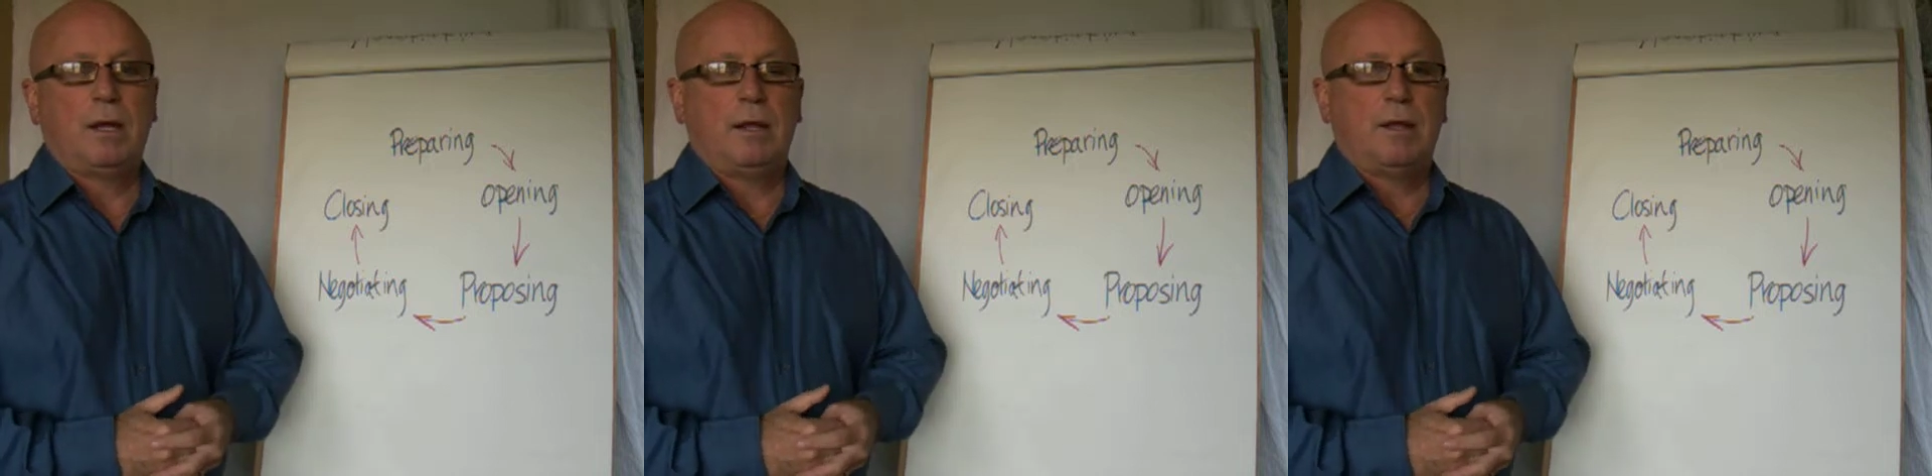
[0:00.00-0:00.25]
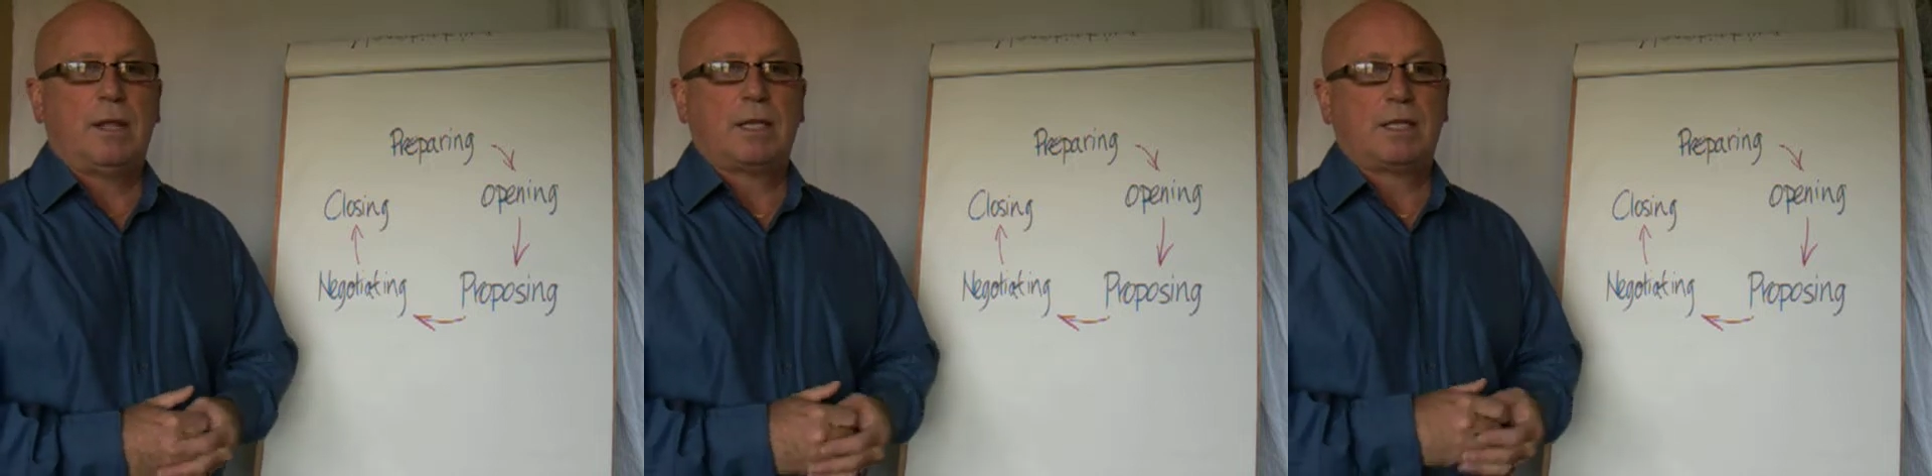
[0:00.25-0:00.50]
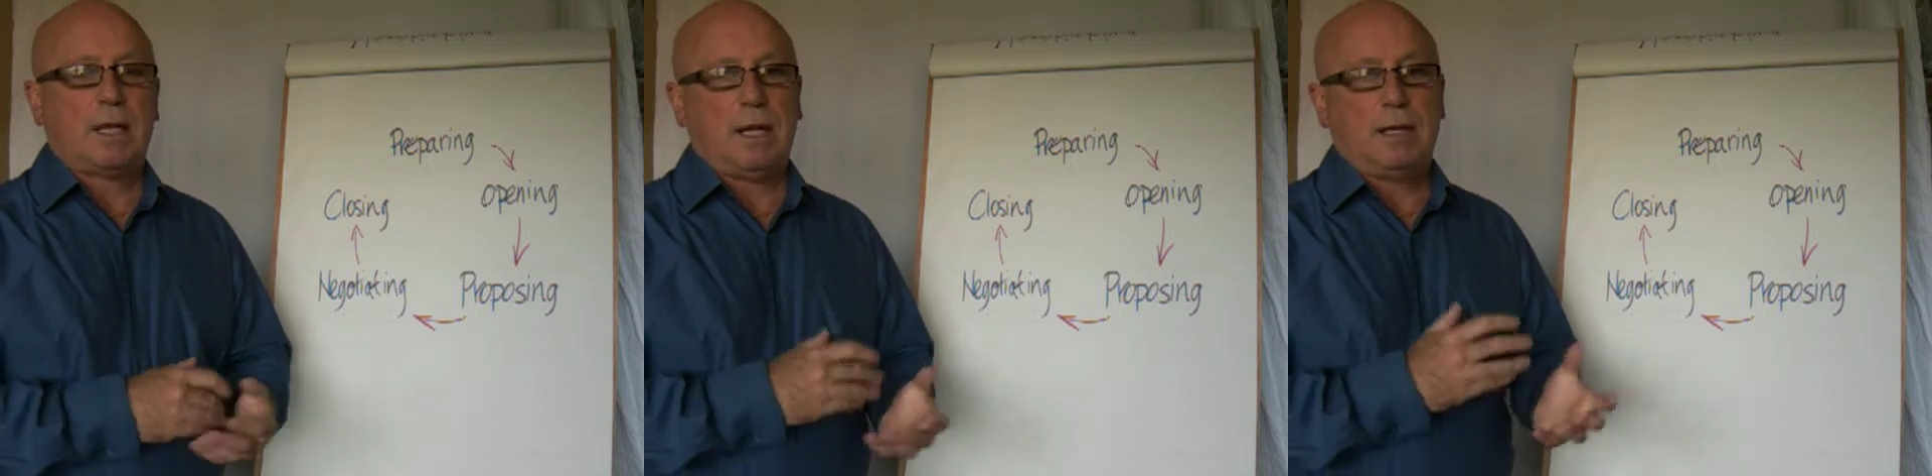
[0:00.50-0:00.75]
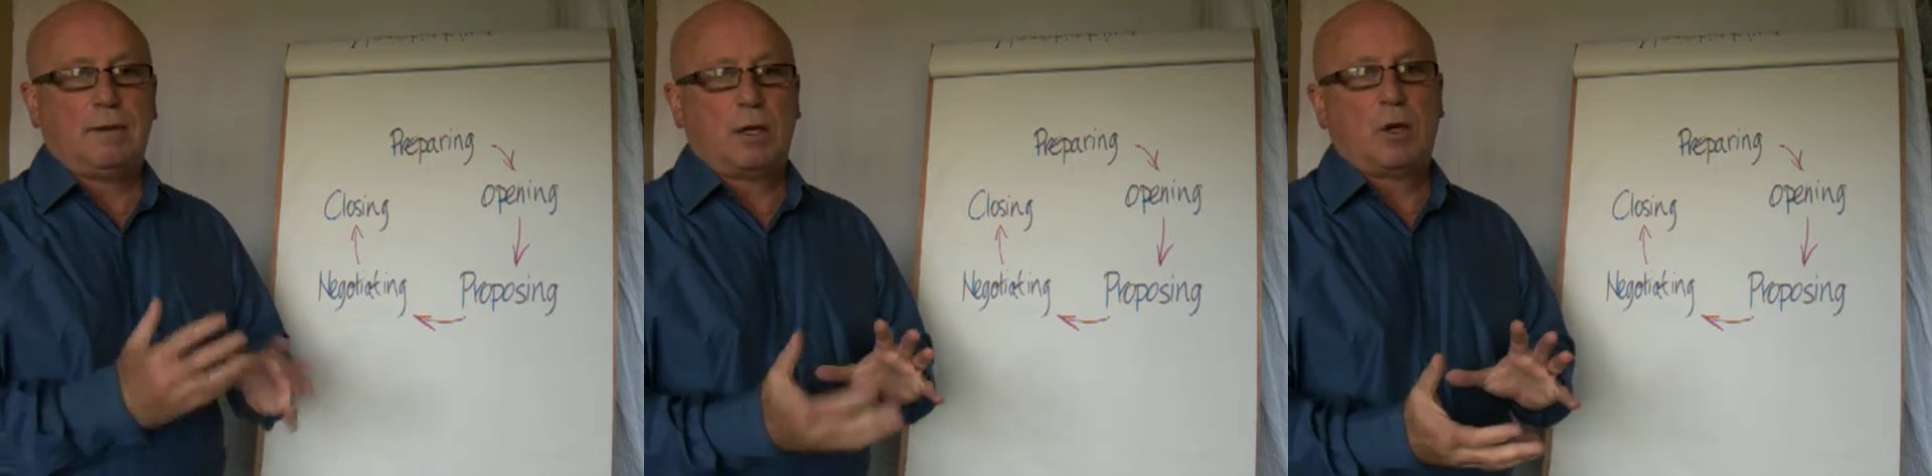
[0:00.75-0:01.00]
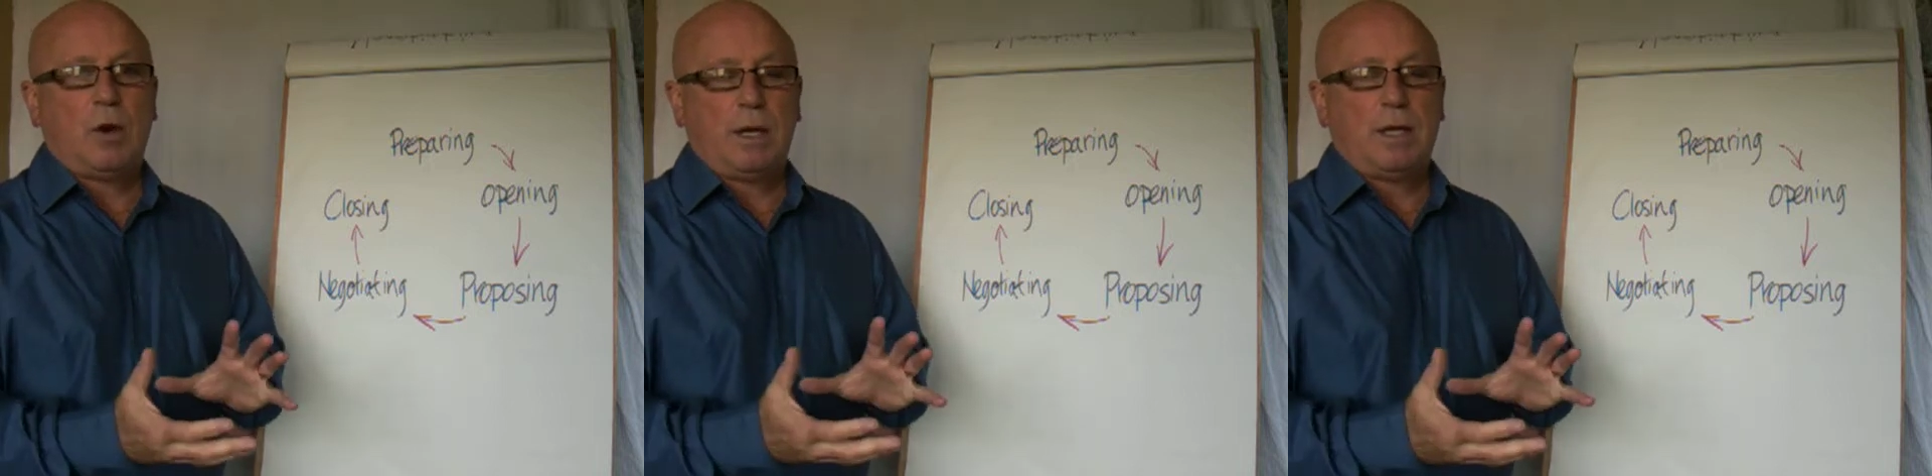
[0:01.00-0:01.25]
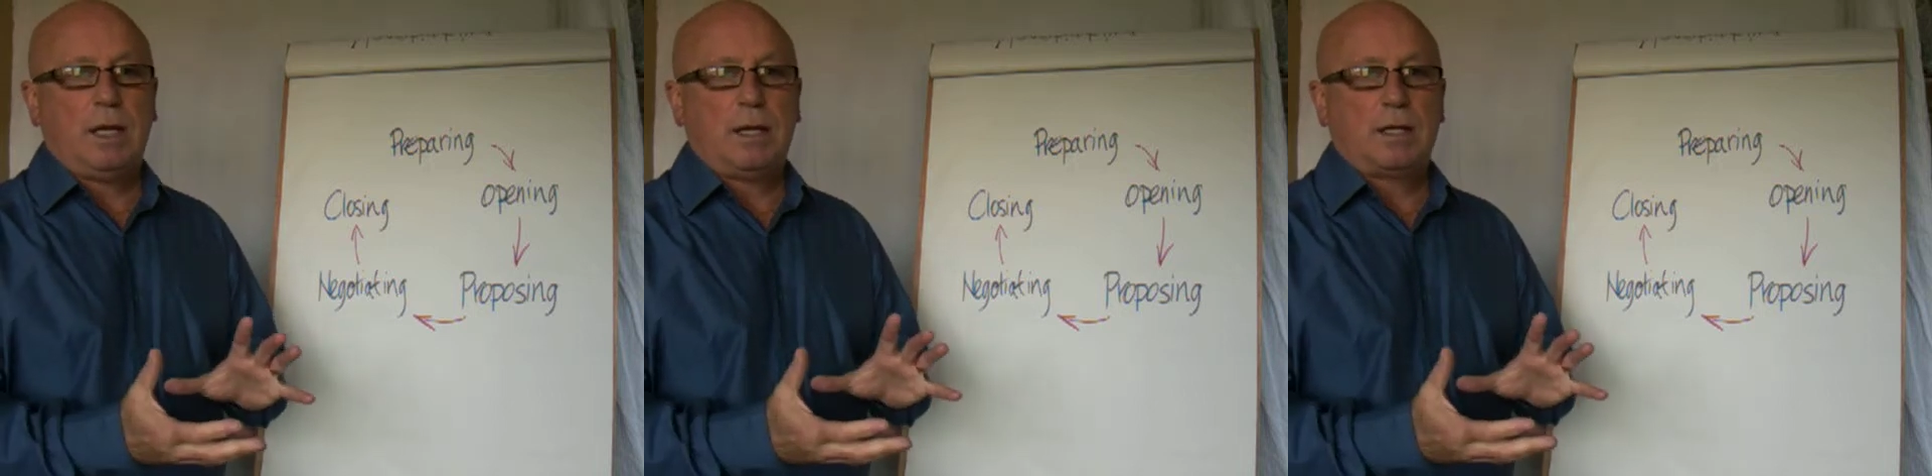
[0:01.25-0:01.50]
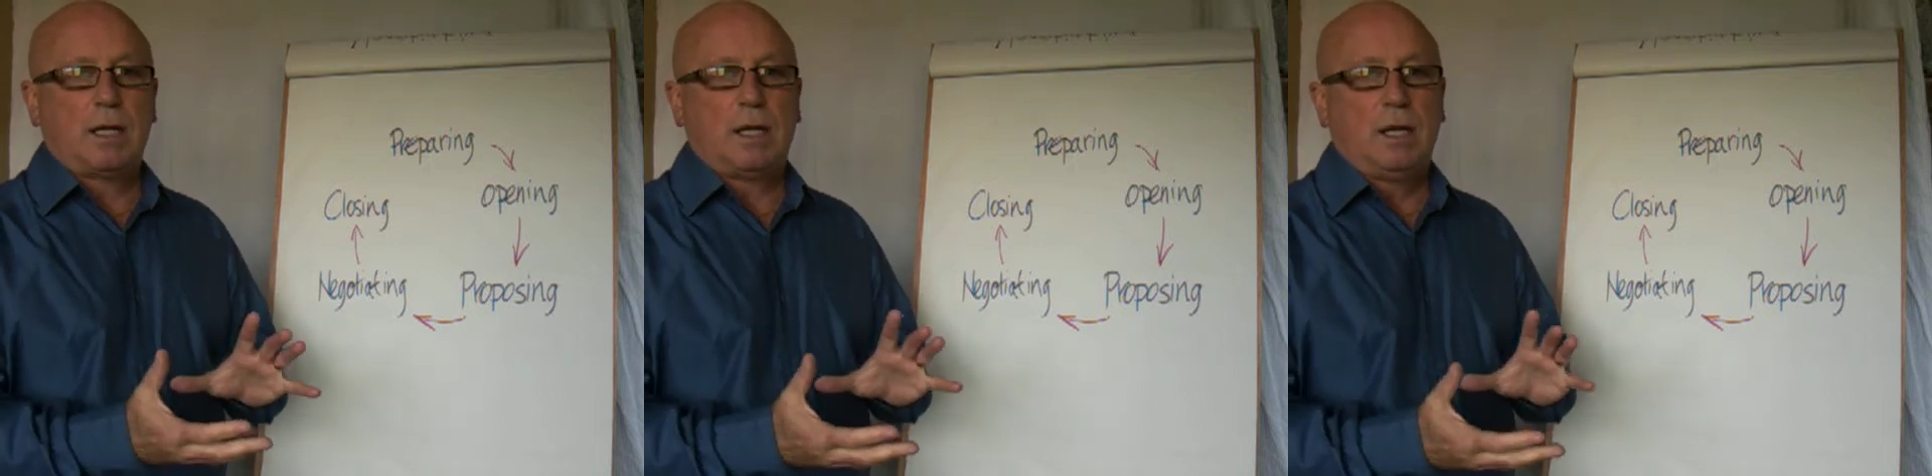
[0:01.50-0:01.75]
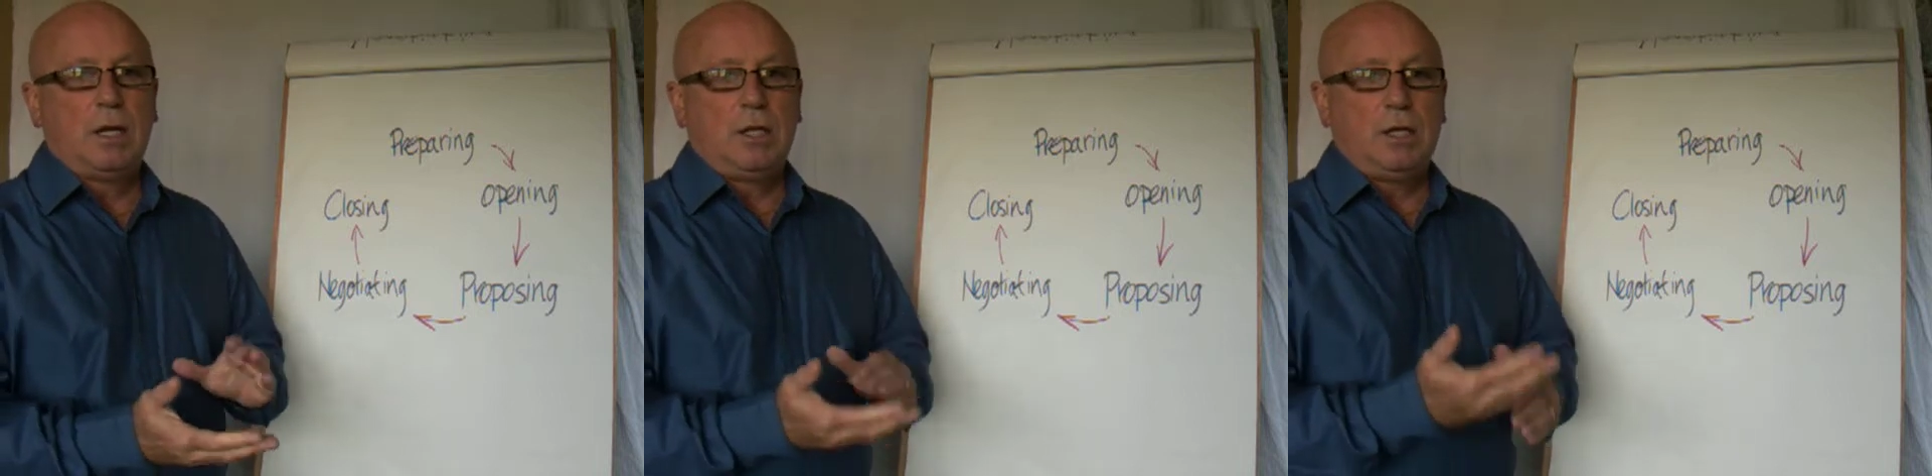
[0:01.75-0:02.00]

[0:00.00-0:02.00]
The other side of the coin here is that